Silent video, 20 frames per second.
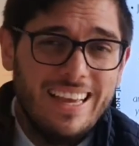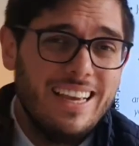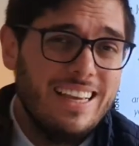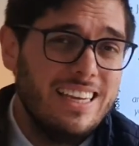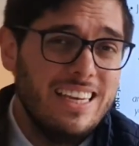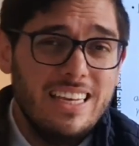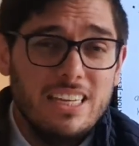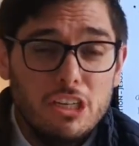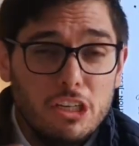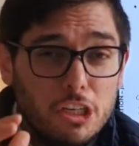
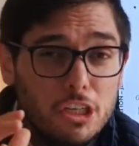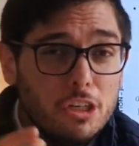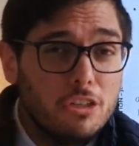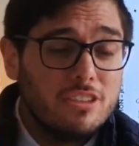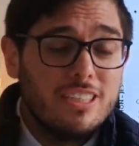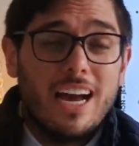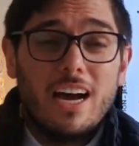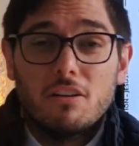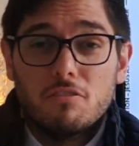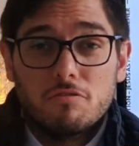He
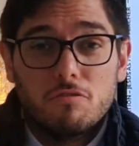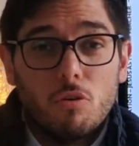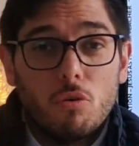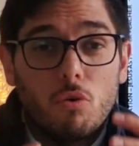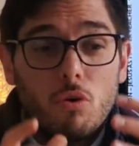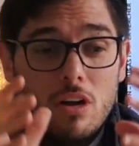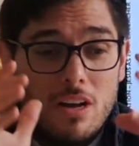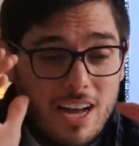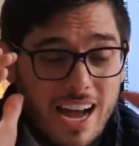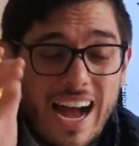looked out
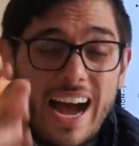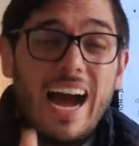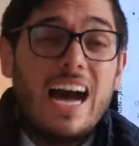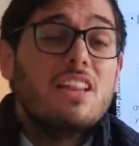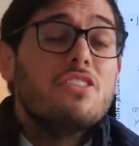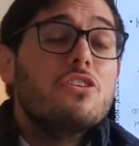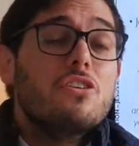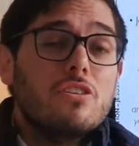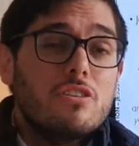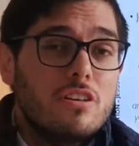for
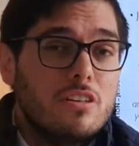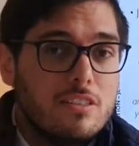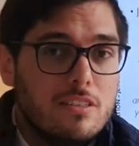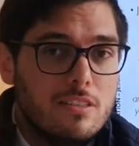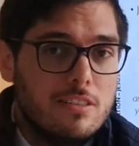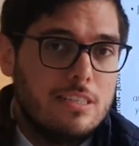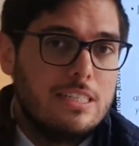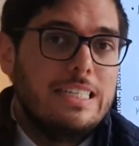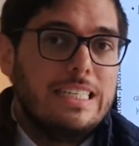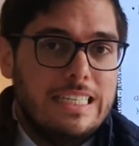
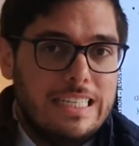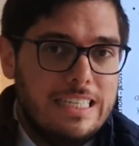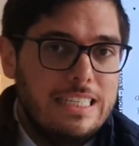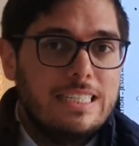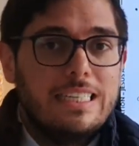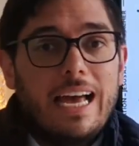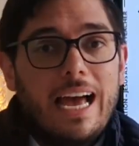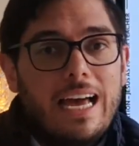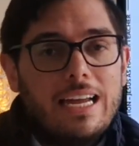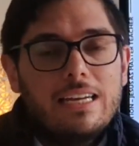others'
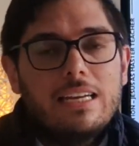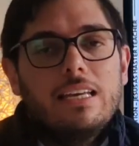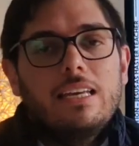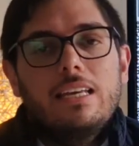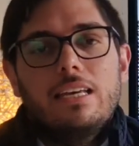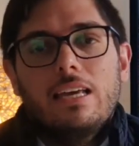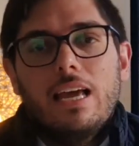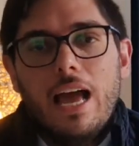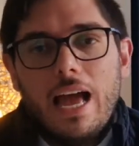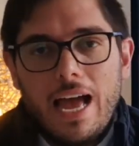needs, and
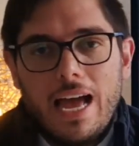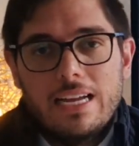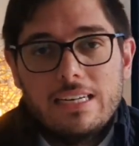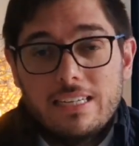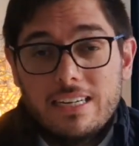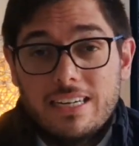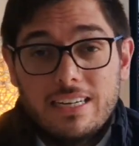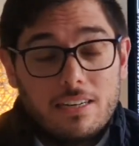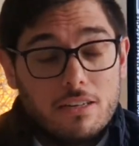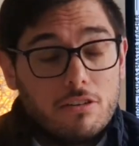he had
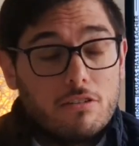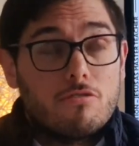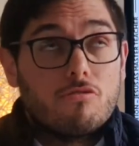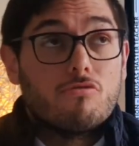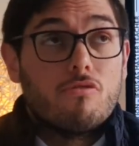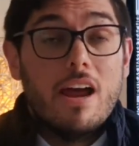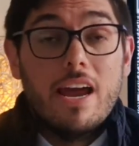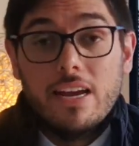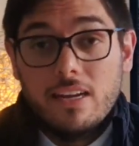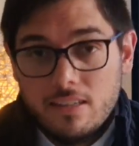a
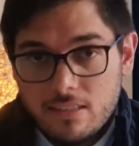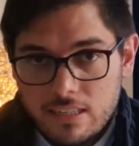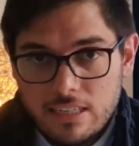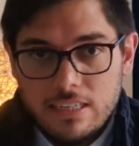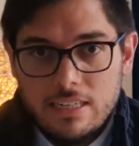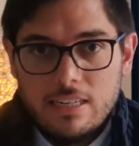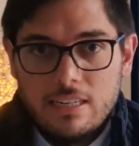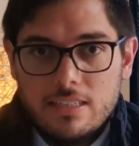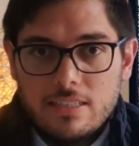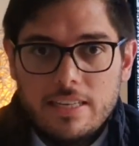great
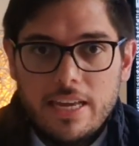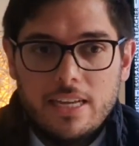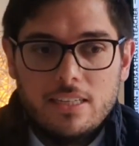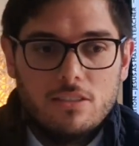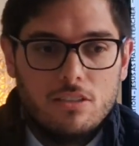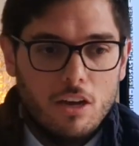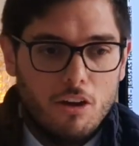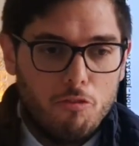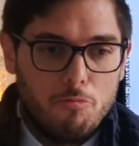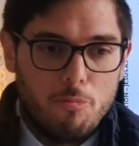
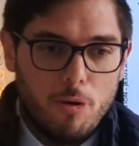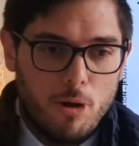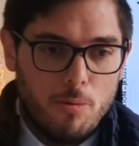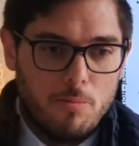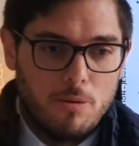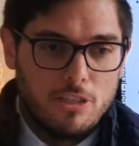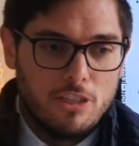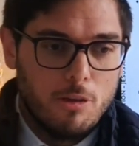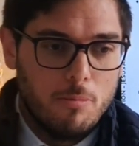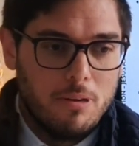sense of
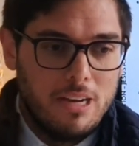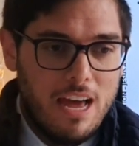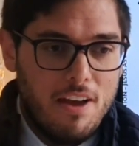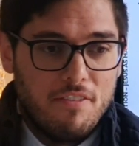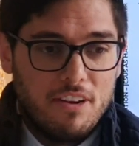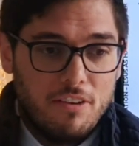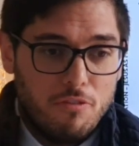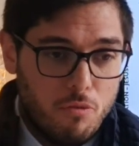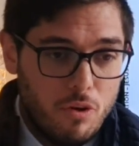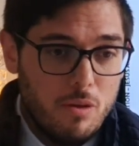purpose. So,
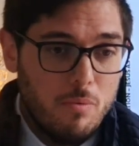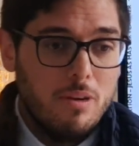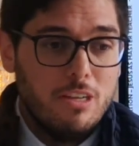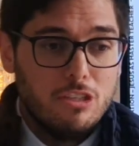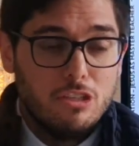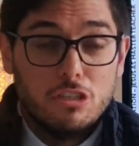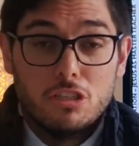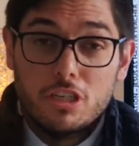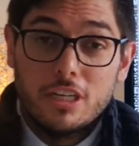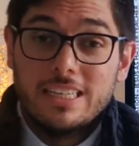beloved, if we want
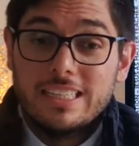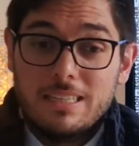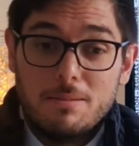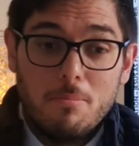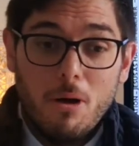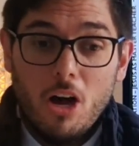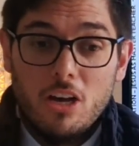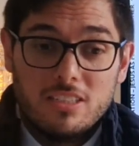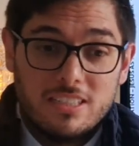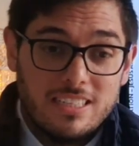to look at the
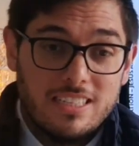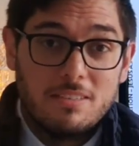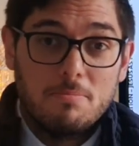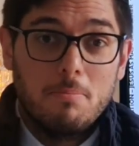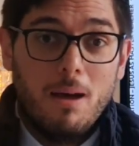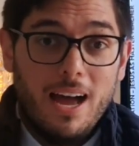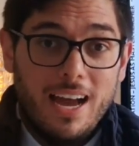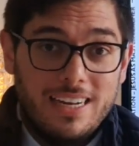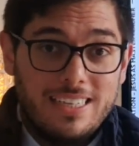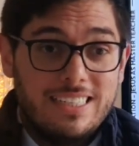master's
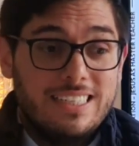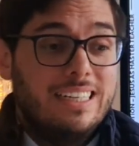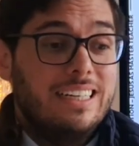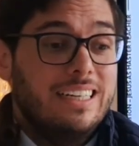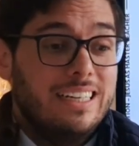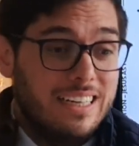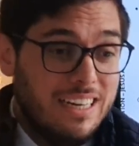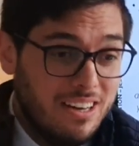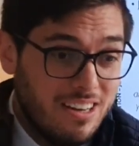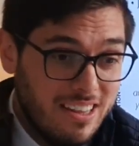mind,
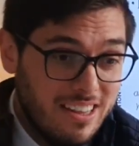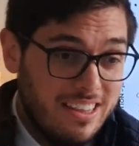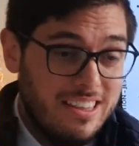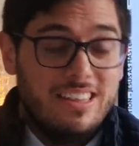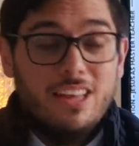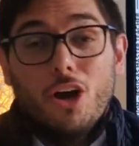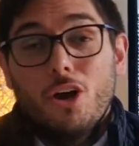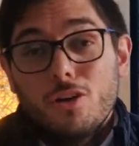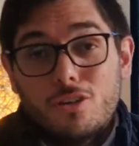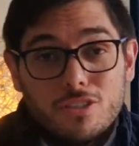
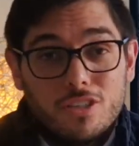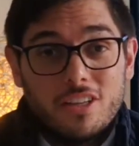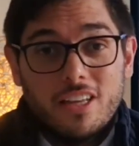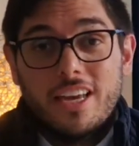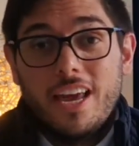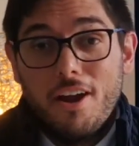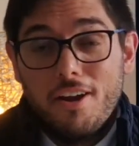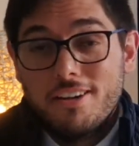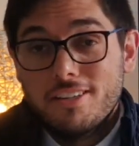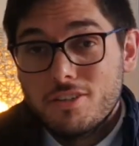those are the
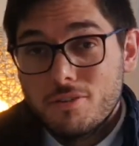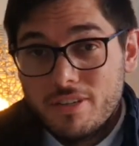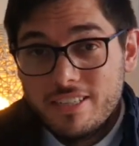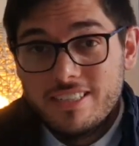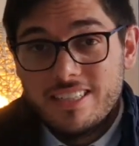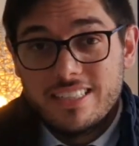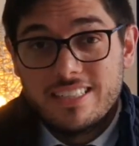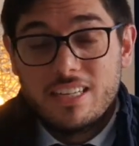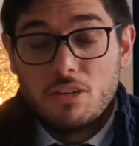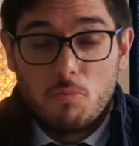
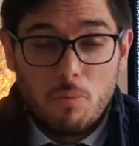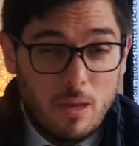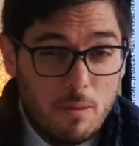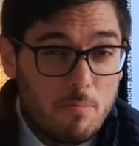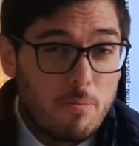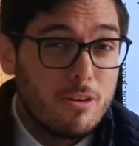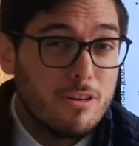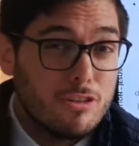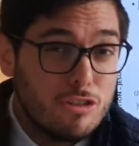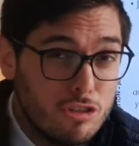characteristics that we
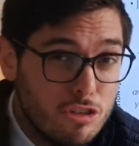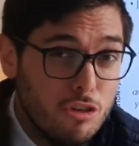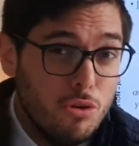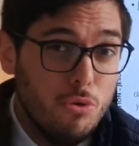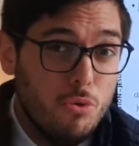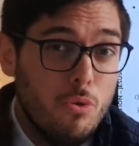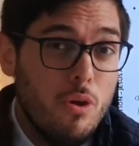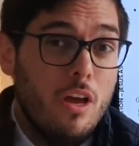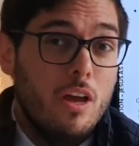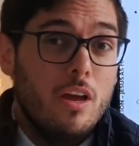
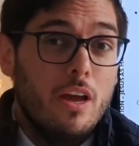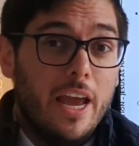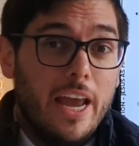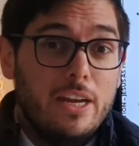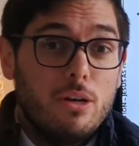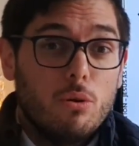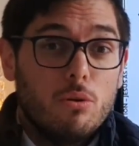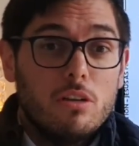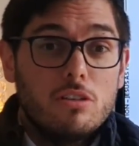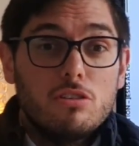pursue
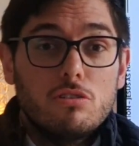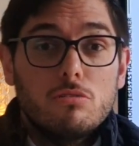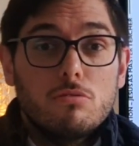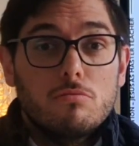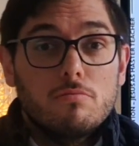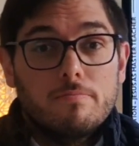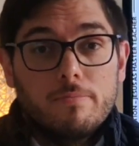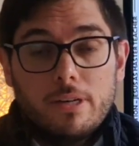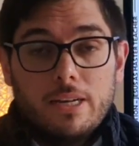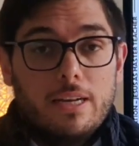in order to
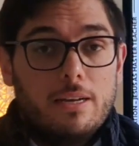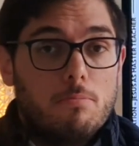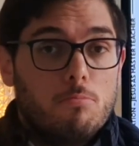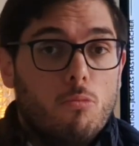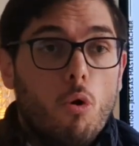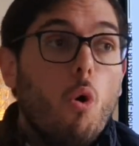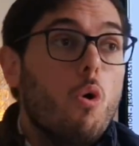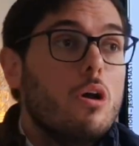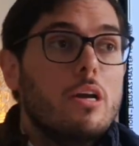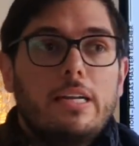
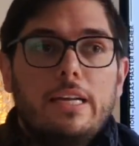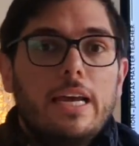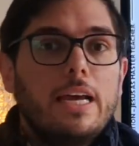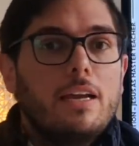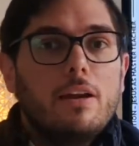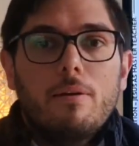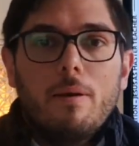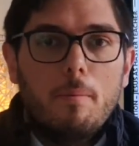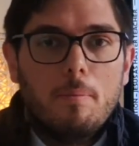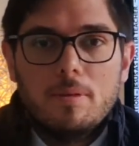more
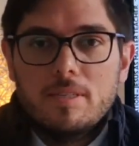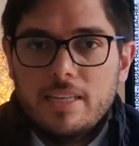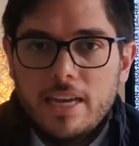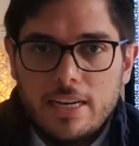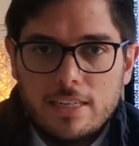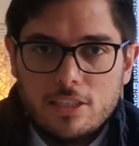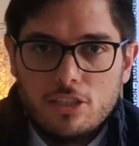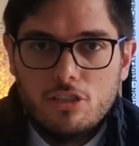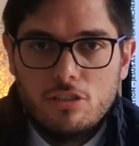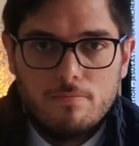clearly
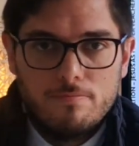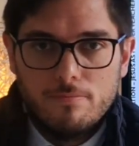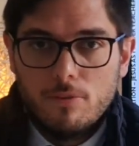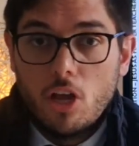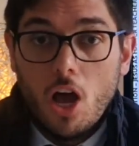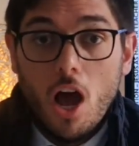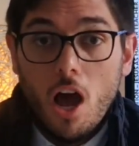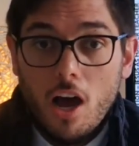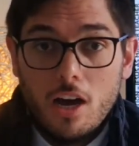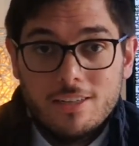represent
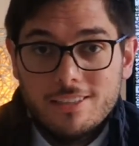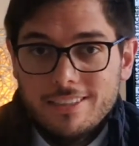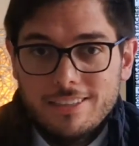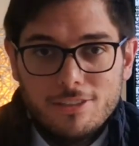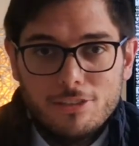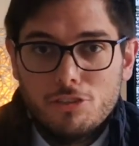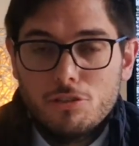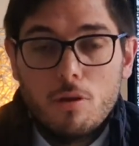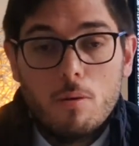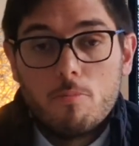God
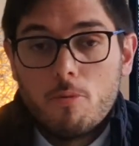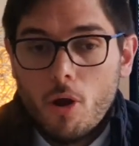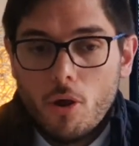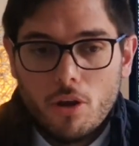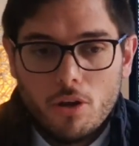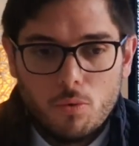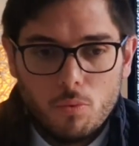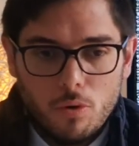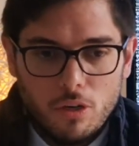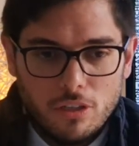to a
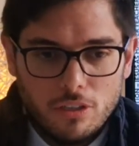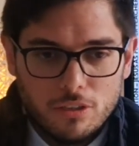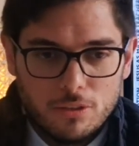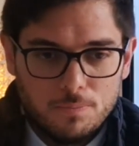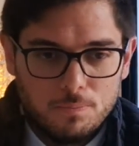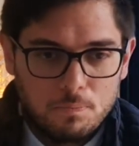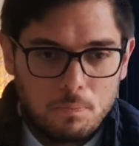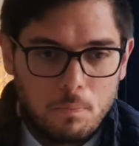broken world.